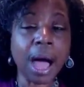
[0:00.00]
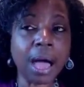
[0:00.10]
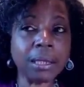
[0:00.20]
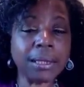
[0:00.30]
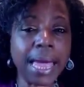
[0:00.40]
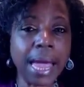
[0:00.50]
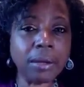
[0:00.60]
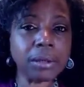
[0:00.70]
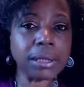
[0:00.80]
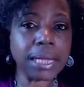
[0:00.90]

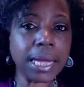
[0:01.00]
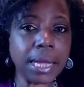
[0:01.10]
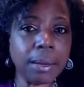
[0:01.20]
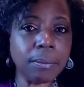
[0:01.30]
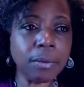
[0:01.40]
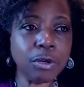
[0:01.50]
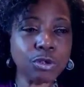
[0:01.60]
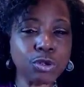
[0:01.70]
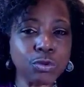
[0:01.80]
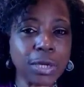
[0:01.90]
allows them
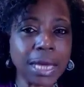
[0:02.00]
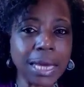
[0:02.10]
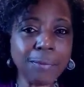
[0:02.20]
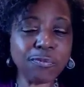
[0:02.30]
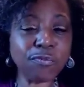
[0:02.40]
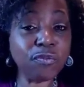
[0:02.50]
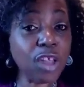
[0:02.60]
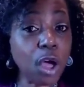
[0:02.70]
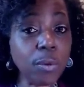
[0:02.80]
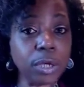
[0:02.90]
to keep
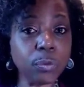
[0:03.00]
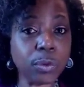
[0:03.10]
flowing